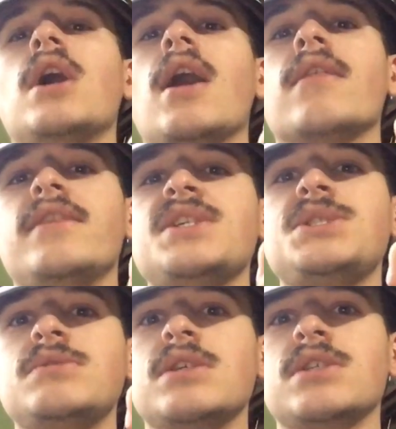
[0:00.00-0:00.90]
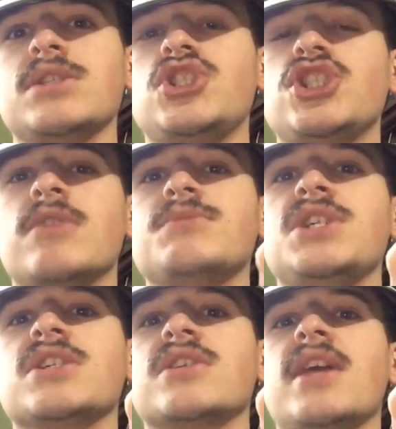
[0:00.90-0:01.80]
This
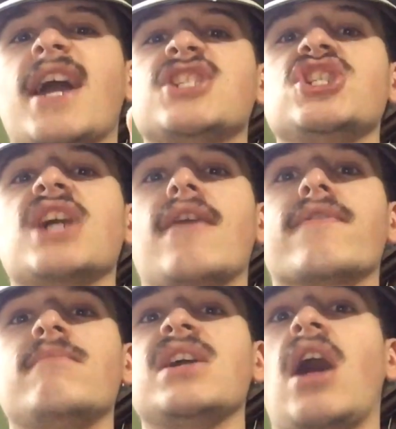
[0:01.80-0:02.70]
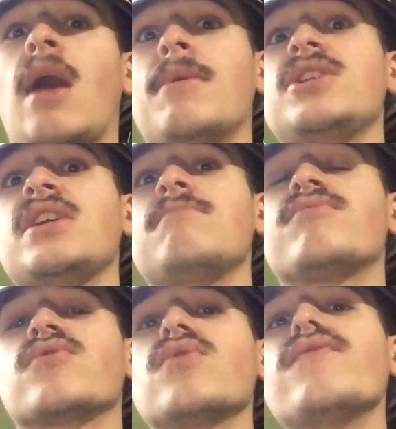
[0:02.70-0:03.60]
Sturmtiger they actually got from the Aberdeen
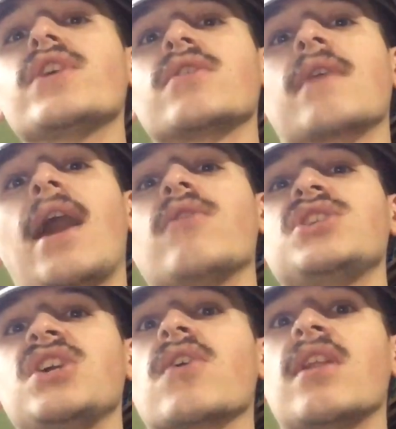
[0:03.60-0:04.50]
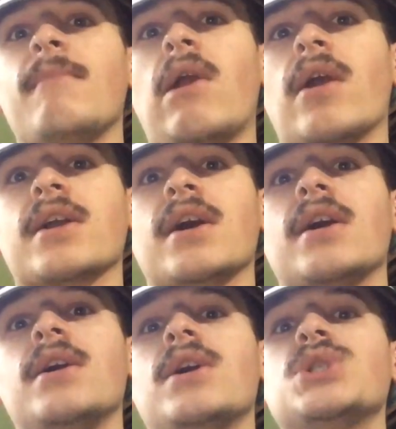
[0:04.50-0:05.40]
Proving Ground here in
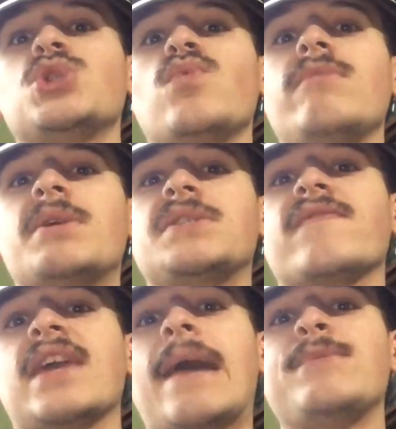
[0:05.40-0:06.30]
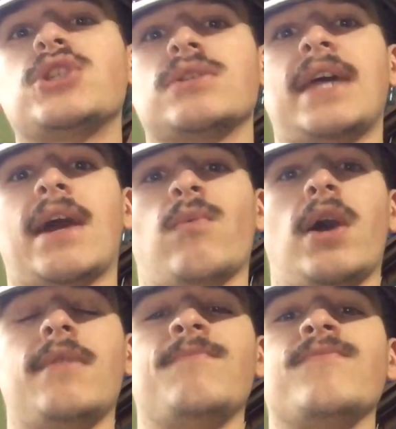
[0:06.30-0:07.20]
America, so we must have captured that
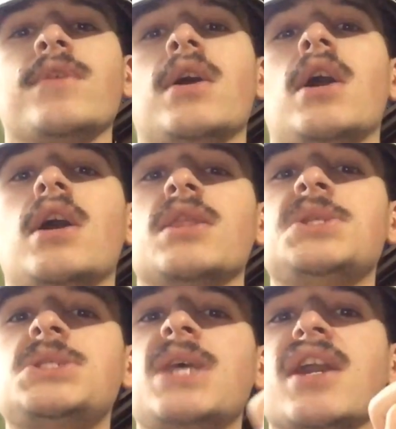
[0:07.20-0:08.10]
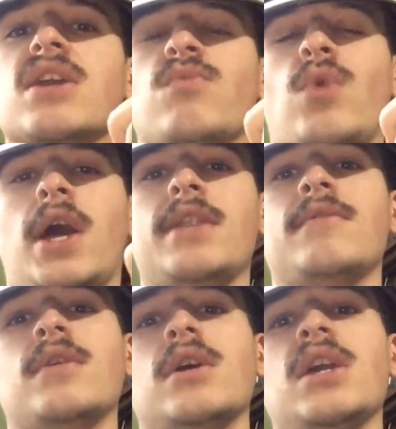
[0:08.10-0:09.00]
one. The second
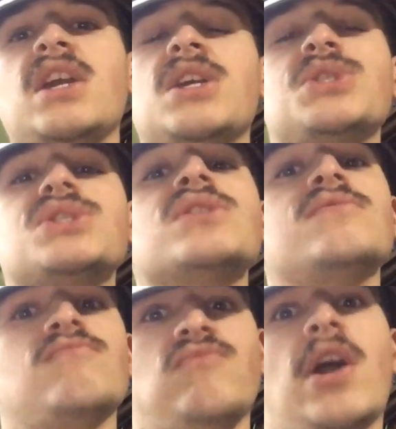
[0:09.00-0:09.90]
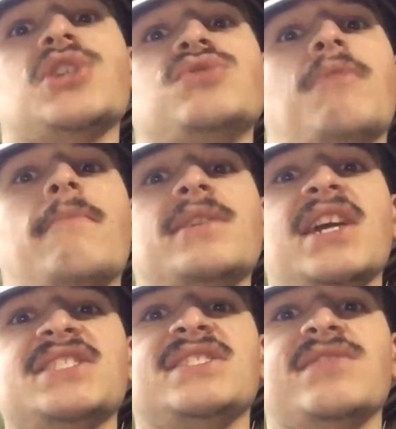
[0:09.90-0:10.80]
one is, as you probably
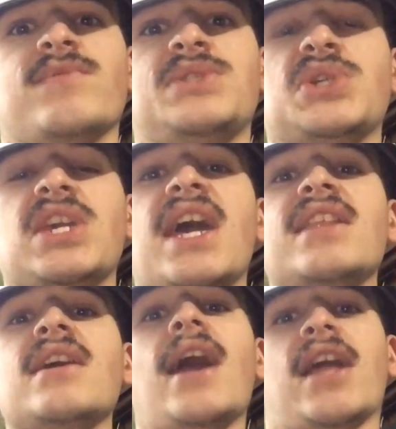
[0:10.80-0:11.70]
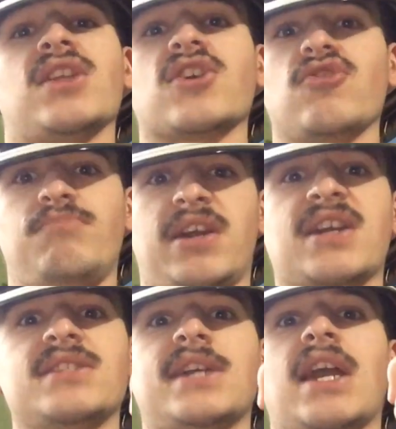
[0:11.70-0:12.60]
guessed it, once again, at the
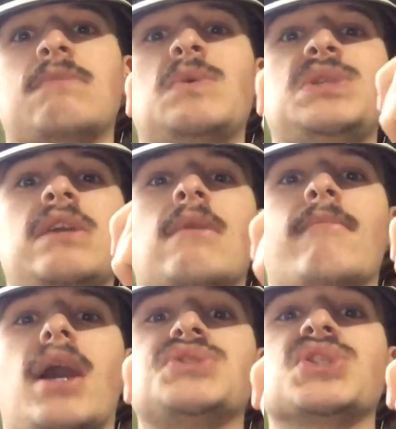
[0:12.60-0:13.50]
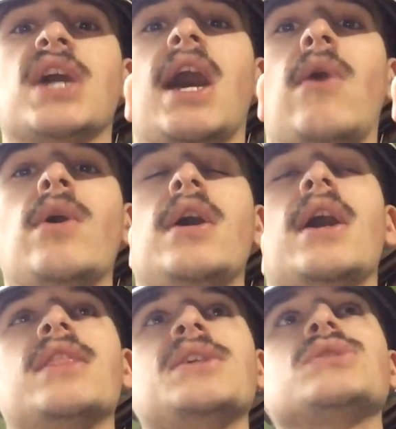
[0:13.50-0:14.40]
Kubinka Tank Museum in Moscow,
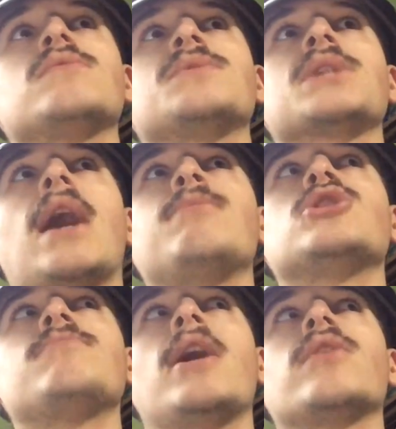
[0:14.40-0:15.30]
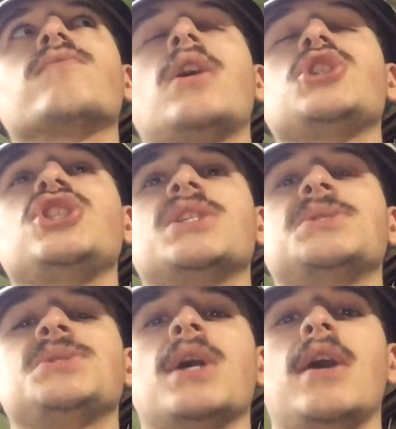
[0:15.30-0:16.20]
and this one was captured by the
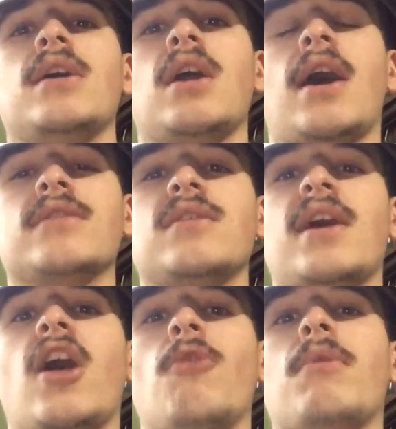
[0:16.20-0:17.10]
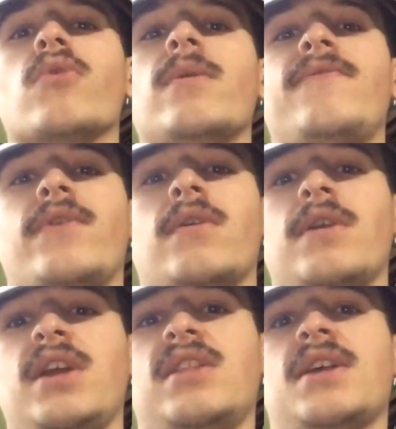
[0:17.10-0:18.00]
Russians at the Elbe River
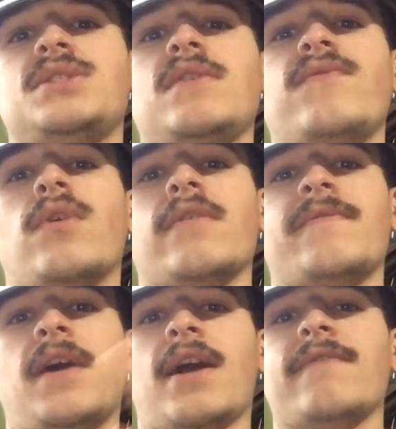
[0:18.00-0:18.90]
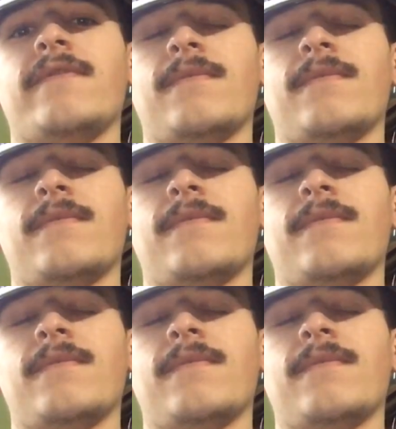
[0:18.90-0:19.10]
in 1945.